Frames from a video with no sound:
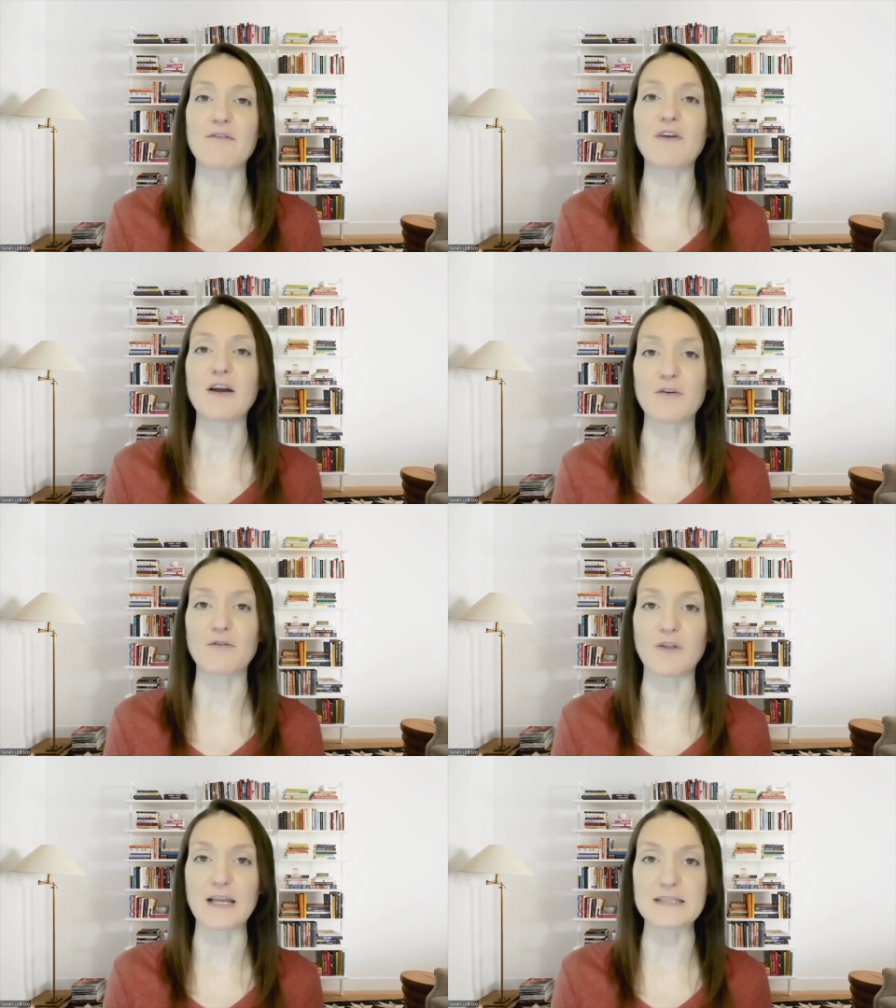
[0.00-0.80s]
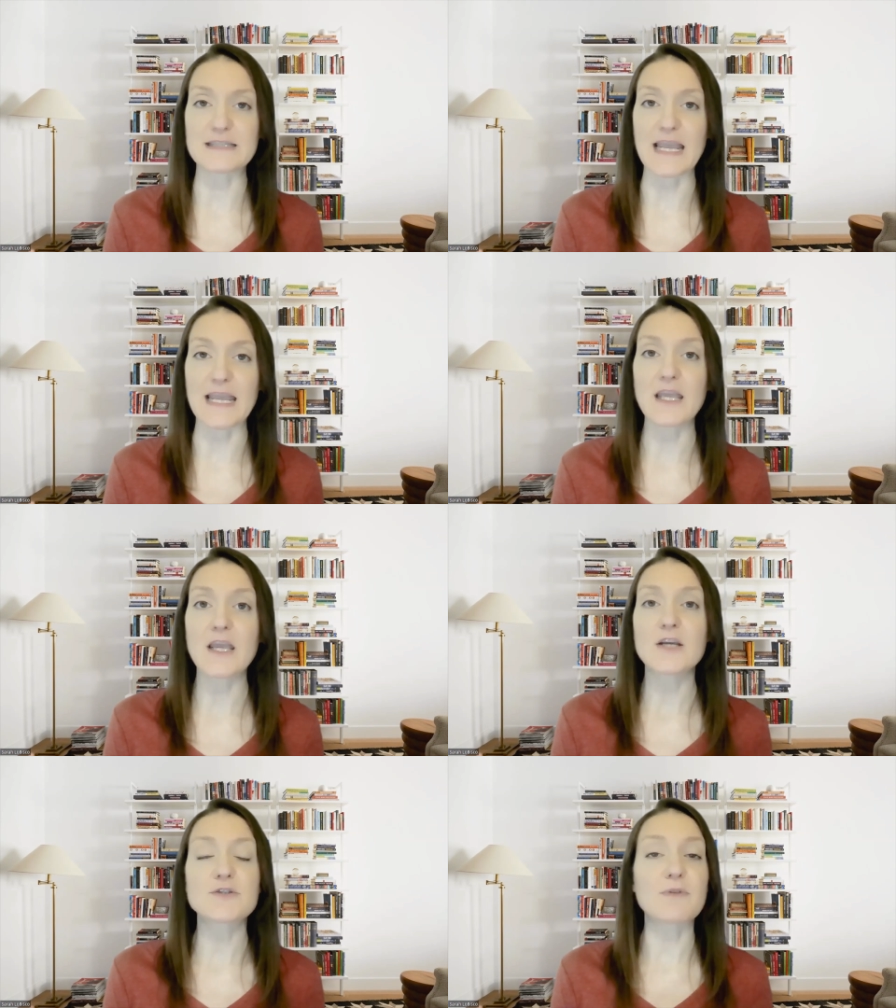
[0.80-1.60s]
that fight or flight state.
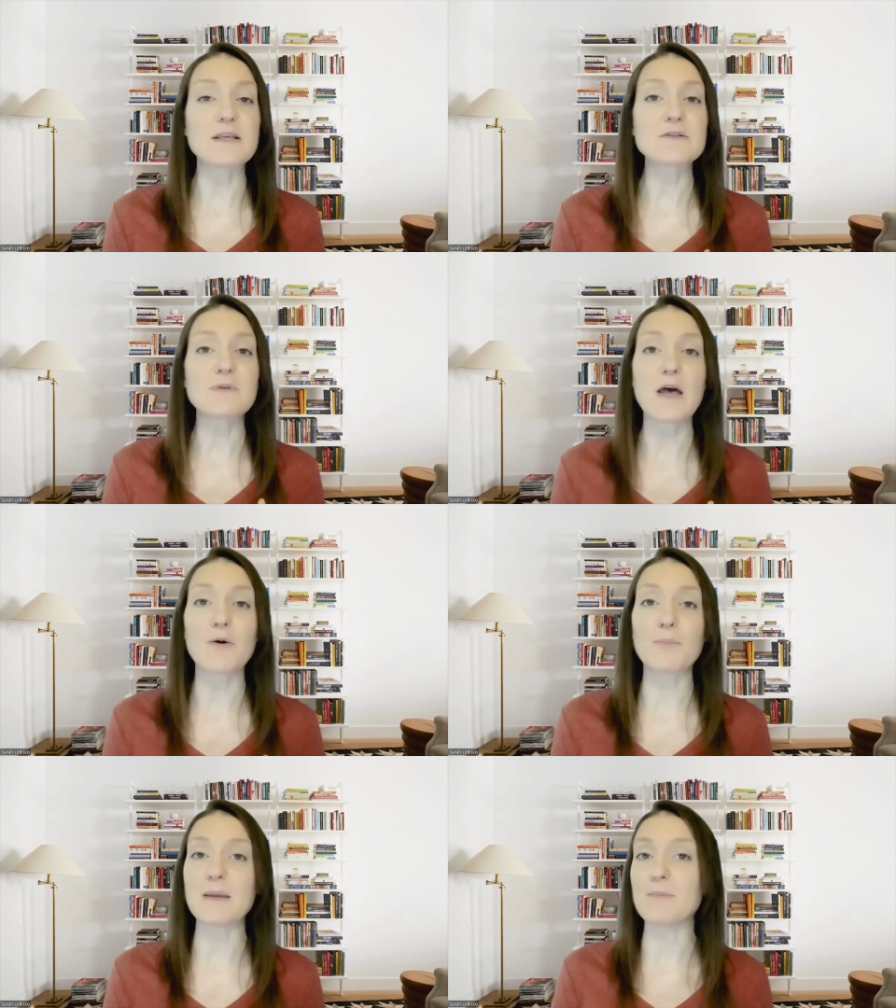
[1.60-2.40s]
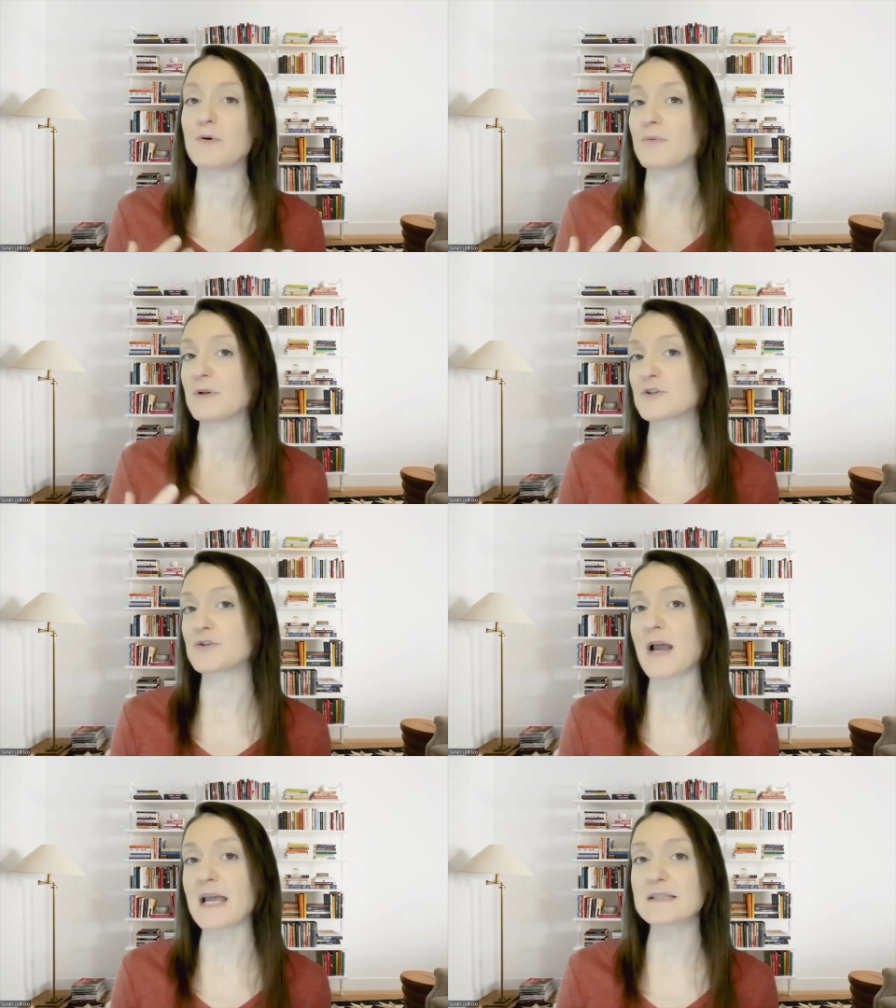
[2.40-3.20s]
So, this will help people with
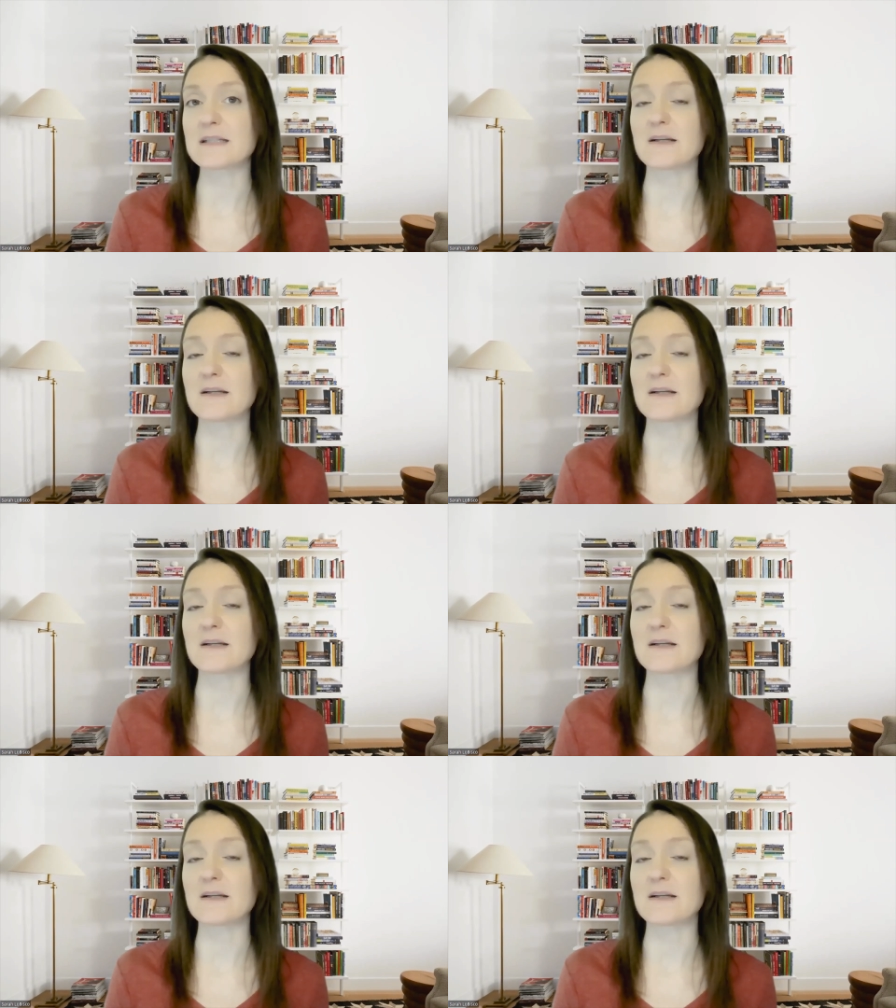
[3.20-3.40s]
stress.